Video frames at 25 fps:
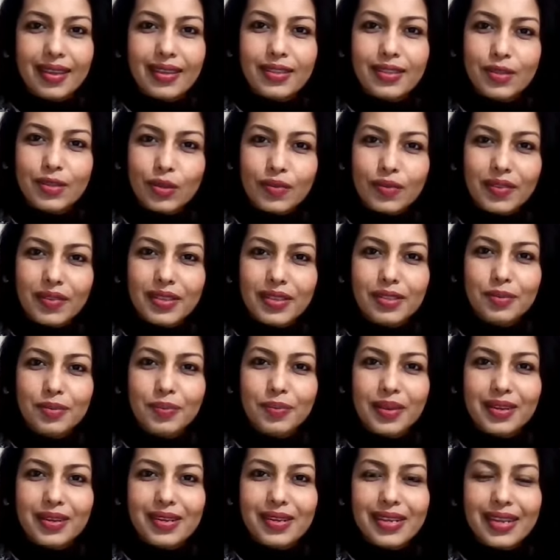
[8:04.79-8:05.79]
it's always
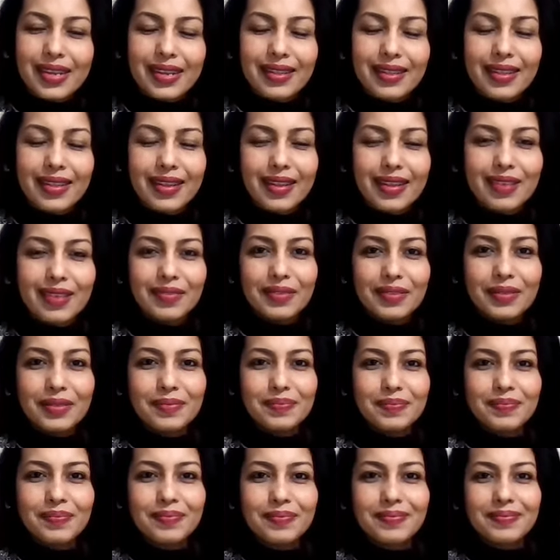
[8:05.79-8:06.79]
better late than never.